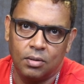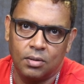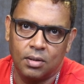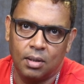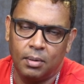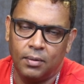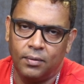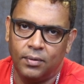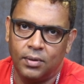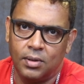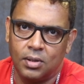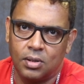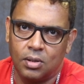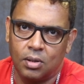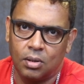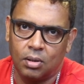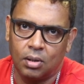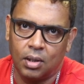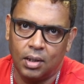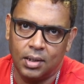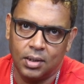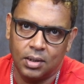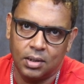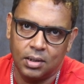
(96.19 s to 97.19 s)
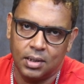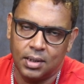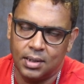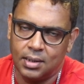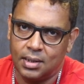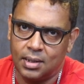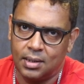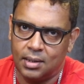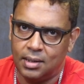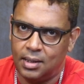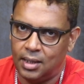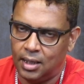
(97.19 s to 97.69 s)
of some of its
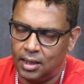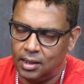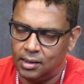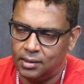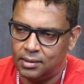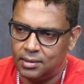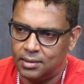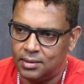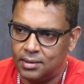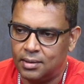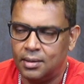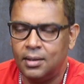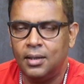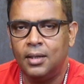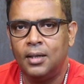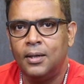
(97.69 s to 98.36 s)
content deals.